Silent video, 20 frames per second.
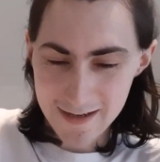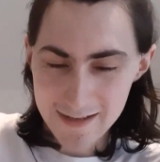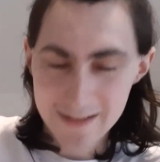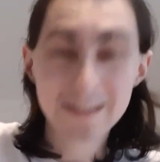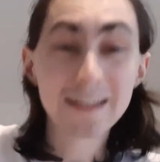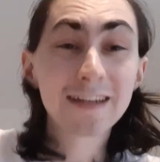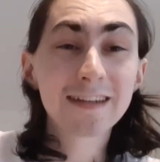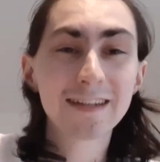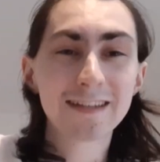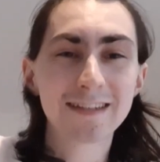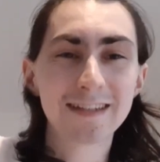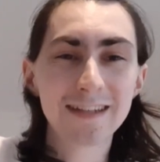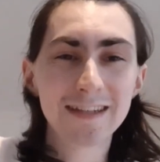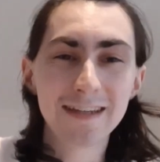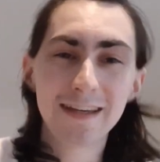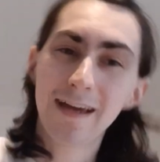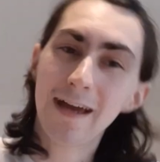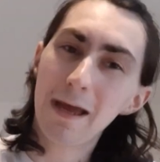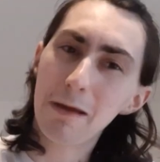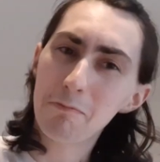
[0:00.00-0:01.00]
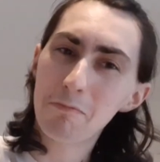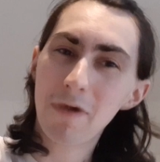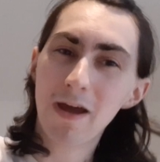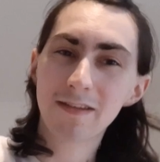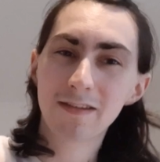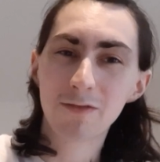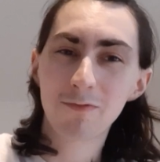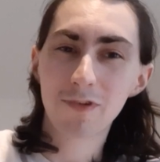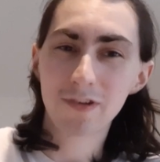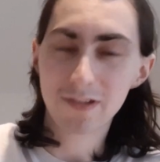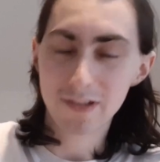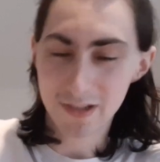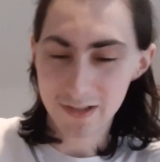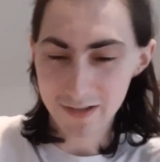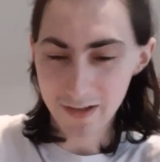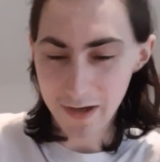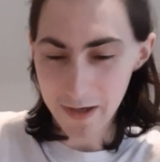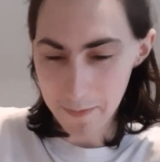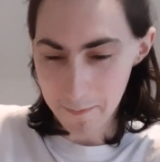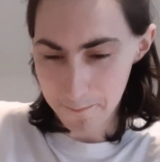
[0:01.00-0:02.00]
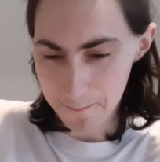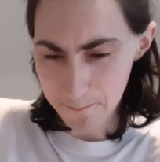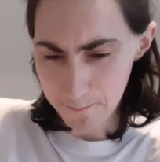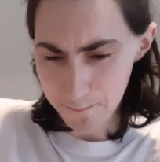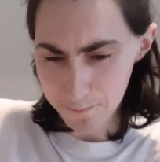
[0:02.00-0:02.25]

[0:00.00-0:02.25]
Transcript: dignity as it was in the time.